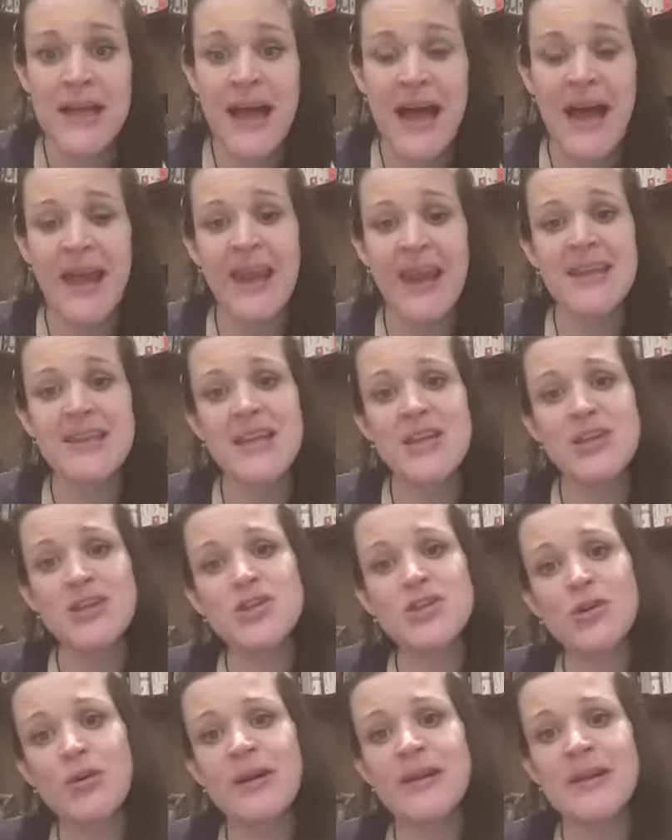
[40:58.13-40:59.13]
And I
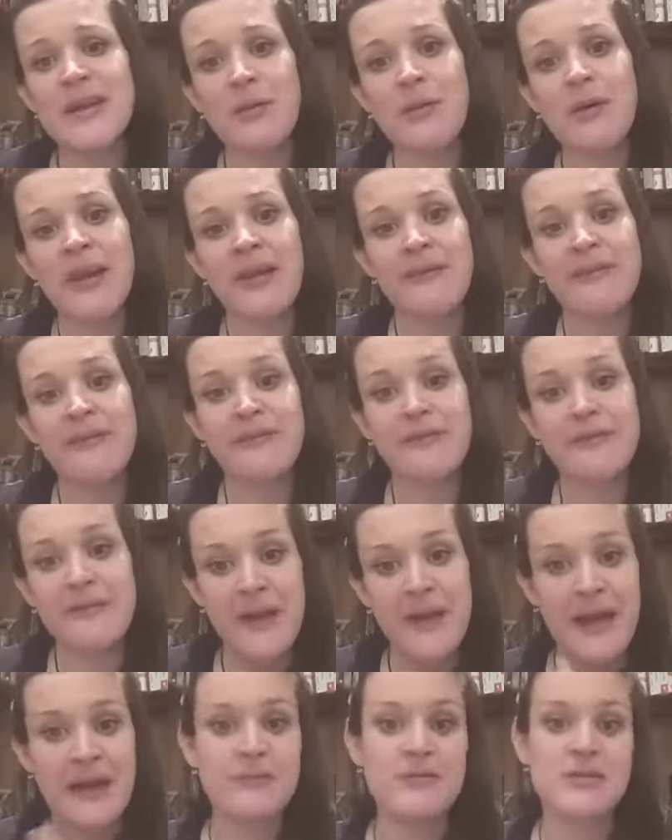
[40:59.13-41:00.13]
enjoyed it when I
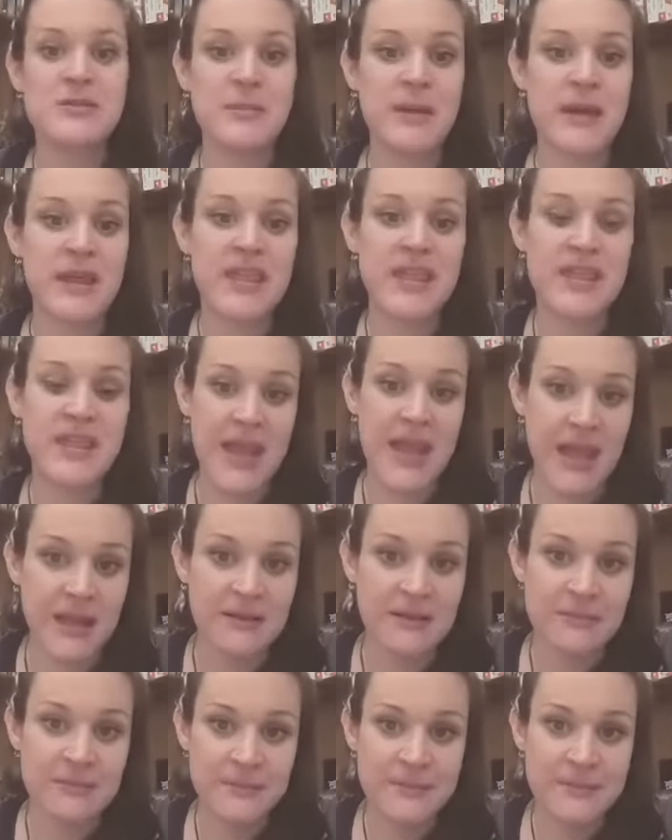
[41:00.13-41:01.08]
found my thing.